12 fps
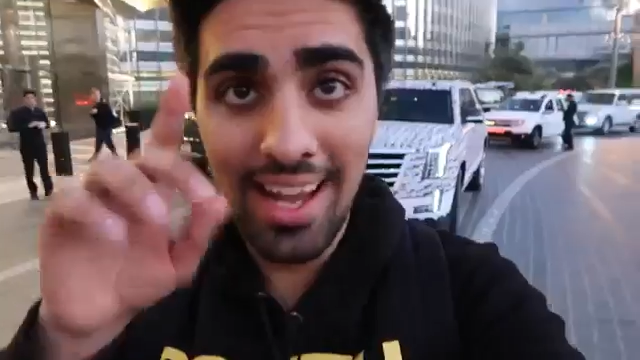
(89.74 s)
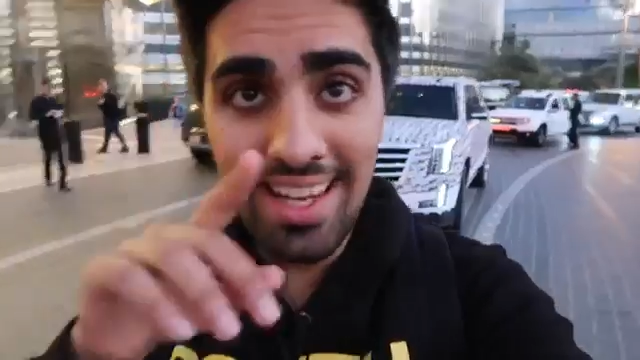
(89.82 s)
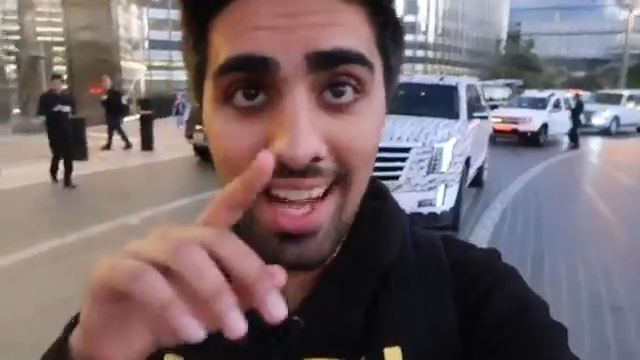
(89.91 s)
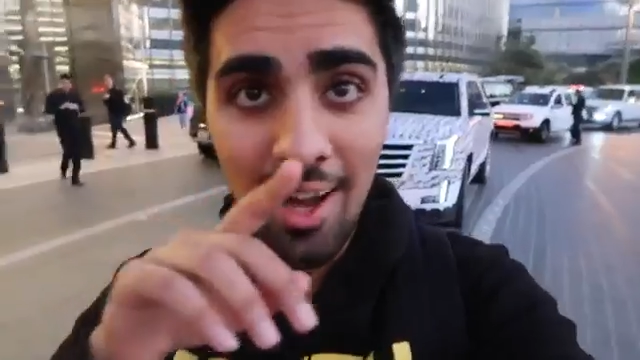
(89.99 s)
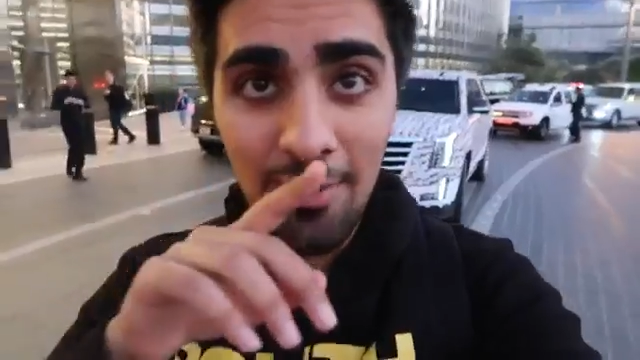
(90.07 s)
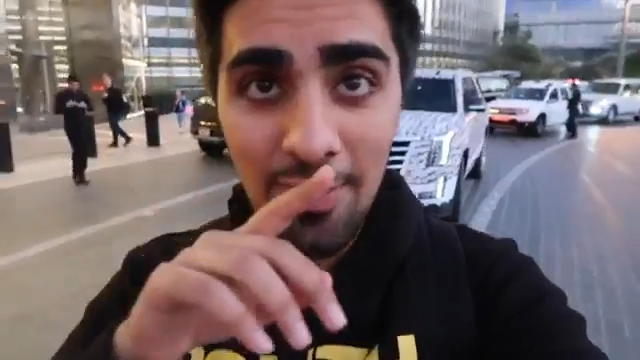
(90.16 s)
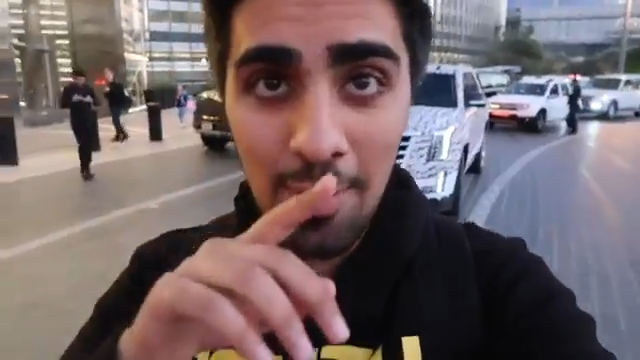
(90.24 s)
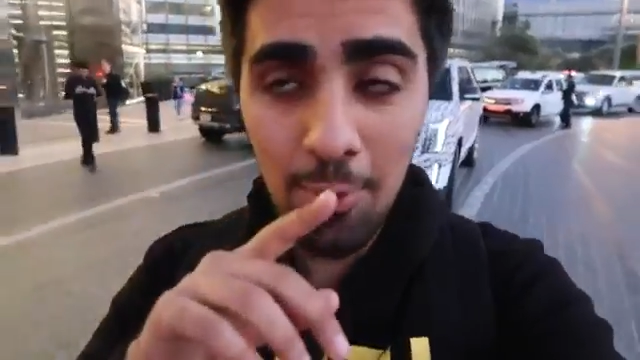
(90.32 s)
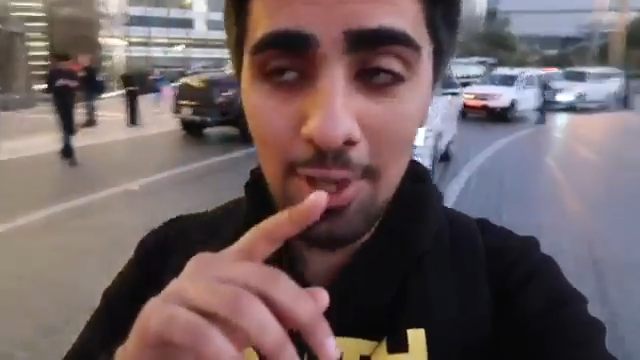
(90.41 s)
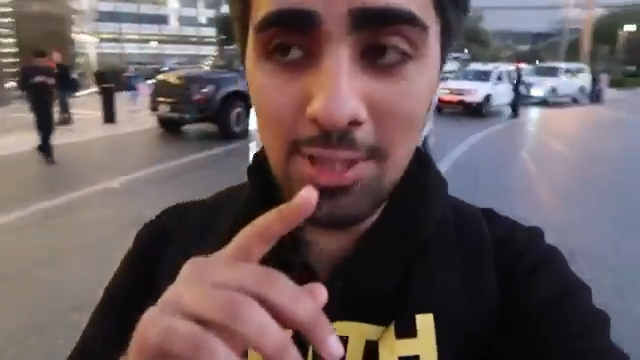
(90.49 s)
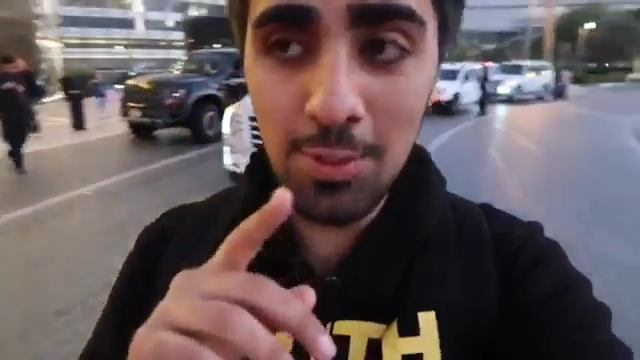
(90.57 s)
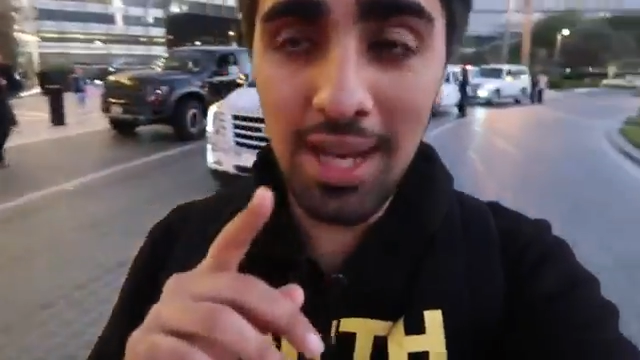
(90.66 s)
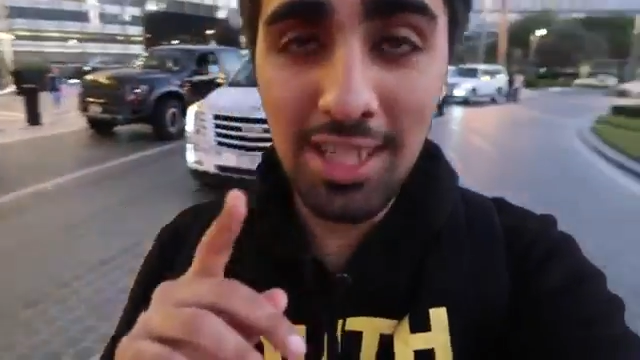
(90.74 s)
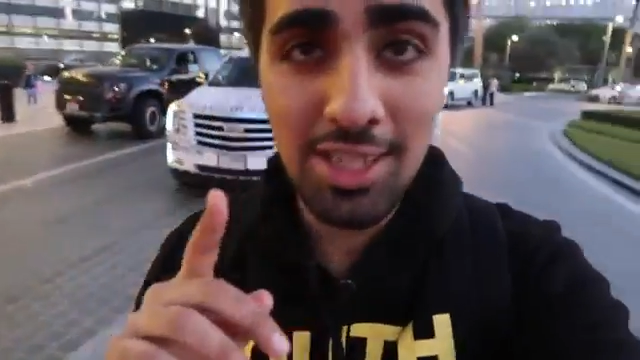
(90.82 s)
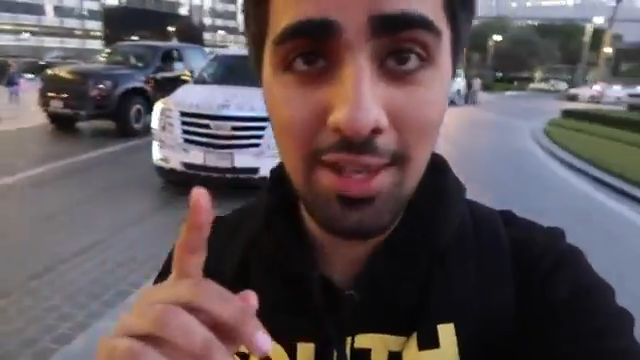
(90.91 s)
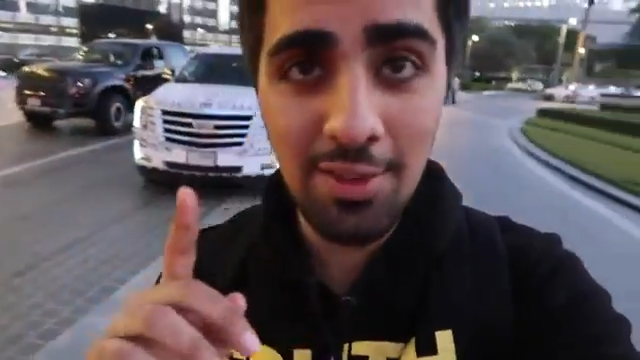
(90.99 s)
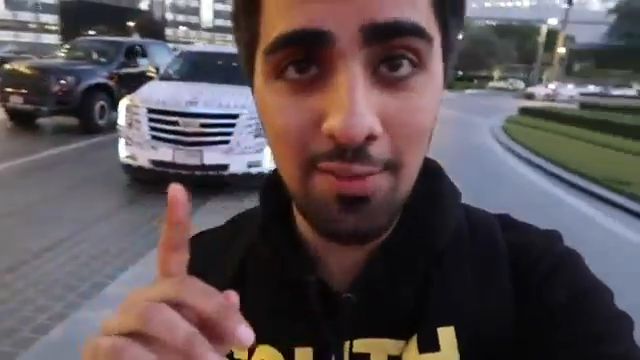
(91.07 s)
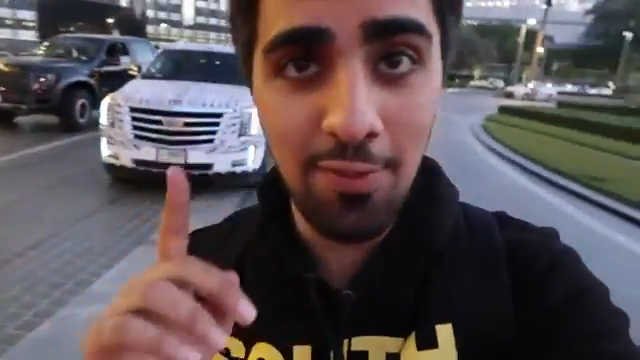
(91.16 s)
We're heading out of here, boys. We
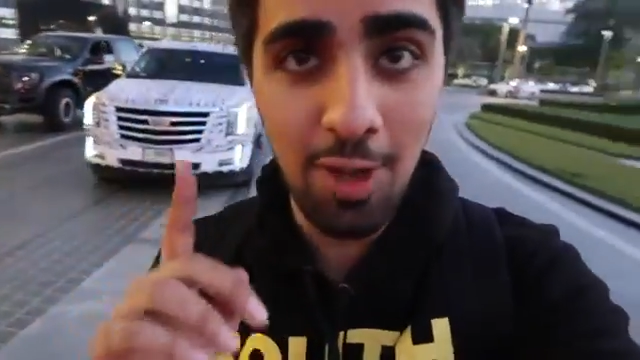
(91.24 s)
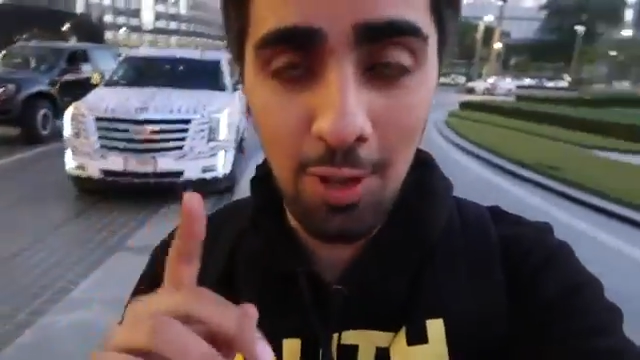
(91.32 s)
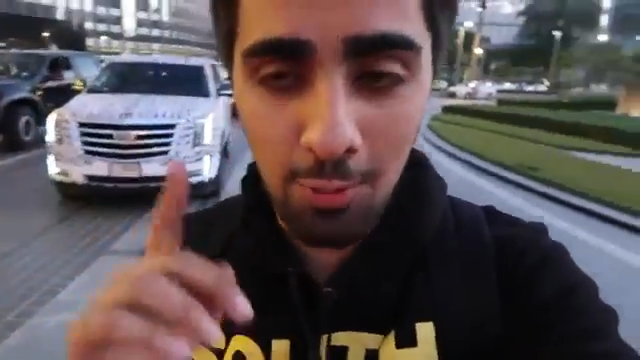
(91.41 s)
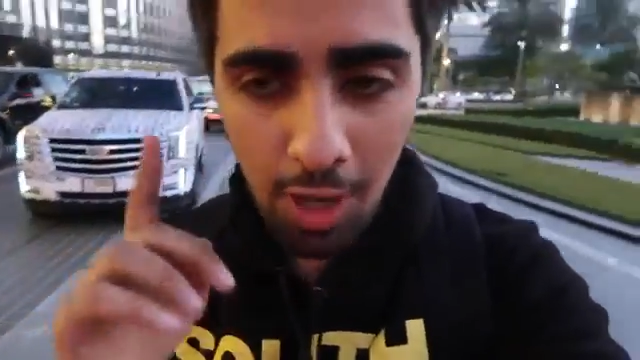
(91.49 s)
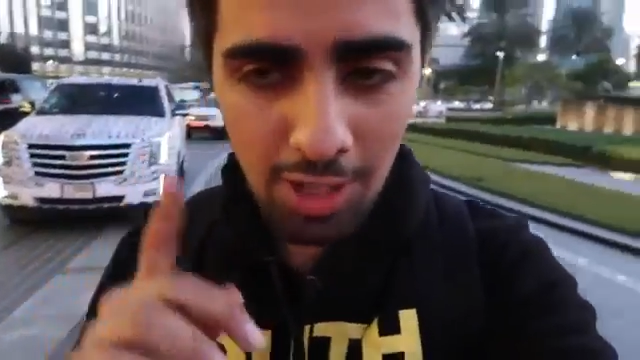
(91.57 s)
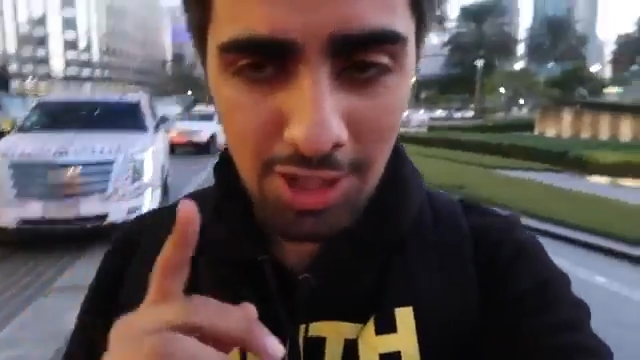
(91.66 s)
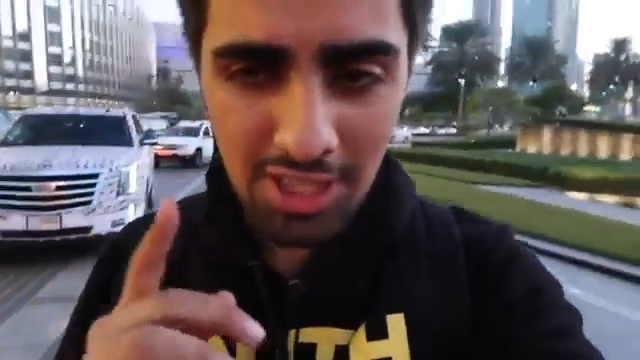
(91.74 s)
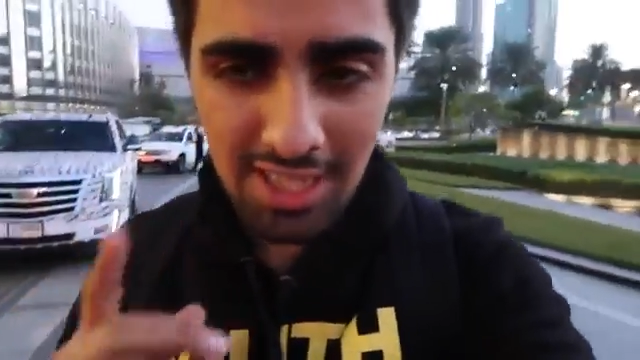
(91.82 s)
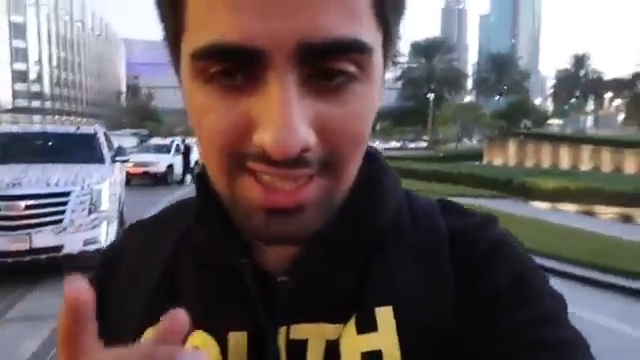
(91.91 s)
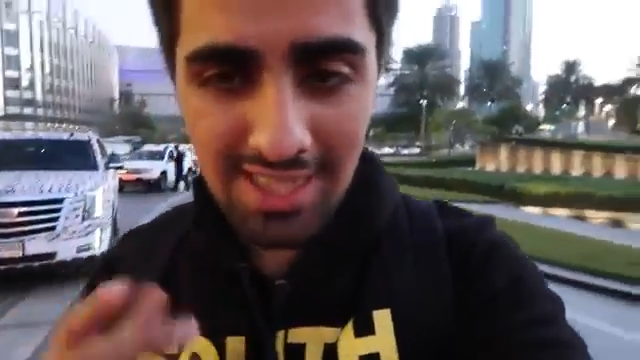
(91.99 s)
actually have to follow Rashid